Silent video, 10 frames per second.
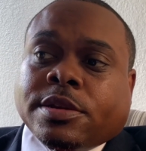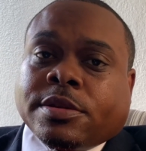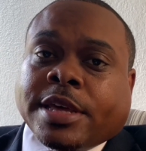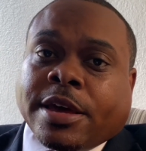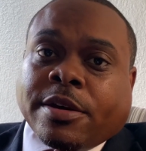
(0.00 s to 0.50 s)

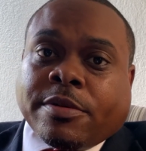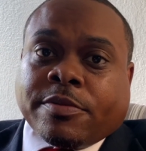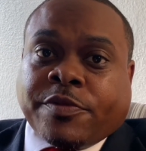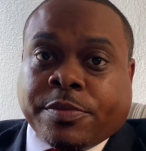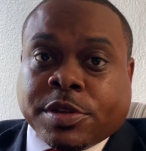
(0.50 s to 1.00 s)
that
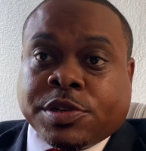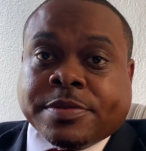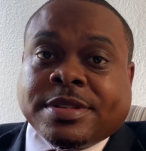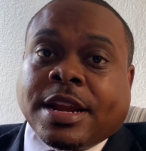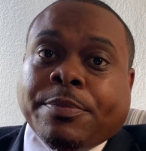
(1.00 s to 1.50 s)
from the
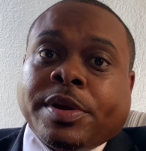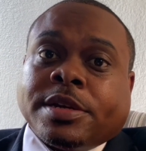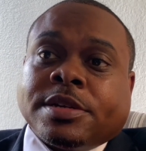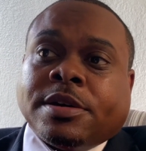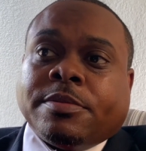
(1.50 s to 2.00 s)
trips that I
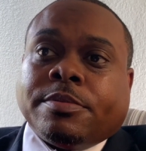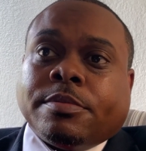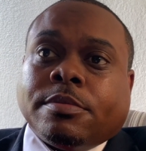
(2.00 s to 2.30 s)
picked up